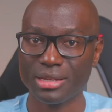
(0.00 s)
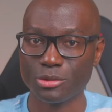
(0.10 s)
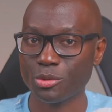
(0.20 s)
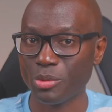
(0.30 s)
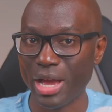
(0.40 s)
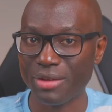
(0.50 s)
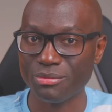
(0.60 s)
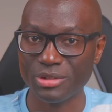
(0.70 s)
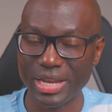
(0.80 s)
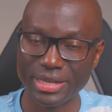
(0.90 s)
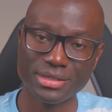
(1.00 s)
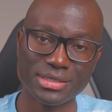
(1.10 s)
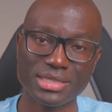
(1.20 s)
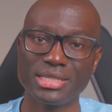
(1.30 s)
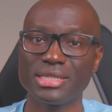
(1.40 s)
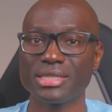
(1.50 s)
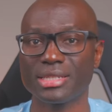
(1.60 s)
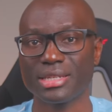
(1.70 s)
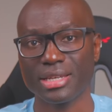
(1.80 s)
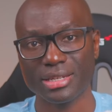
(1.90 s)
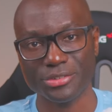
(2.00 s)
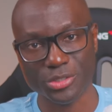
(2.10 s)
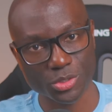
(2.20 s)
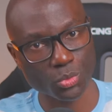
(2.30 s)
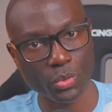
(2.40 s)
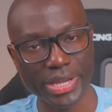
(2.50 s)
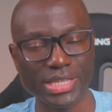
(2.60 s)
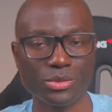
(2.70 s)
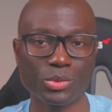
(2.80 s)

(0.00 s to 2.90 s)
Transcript: to have lighter seats and reduce weight,